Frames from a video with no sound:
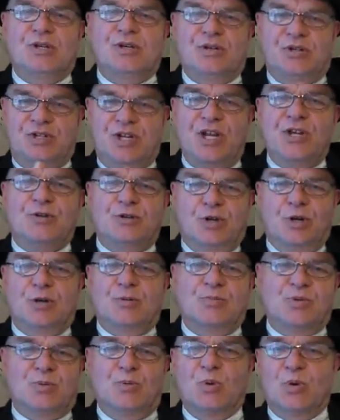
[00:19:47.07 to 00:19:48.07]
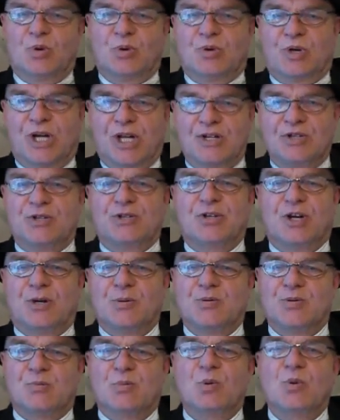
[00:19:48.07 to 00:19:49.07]
10 times more or 100
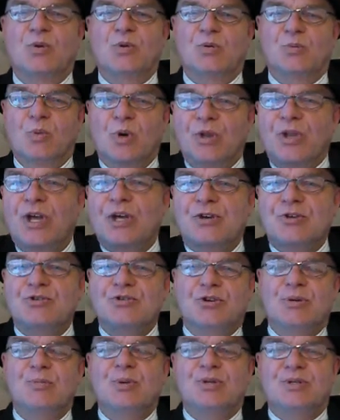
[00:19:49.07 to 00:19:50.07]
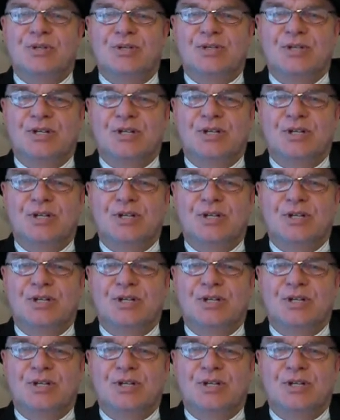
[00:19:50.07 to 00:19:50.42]
times more than what they contributed.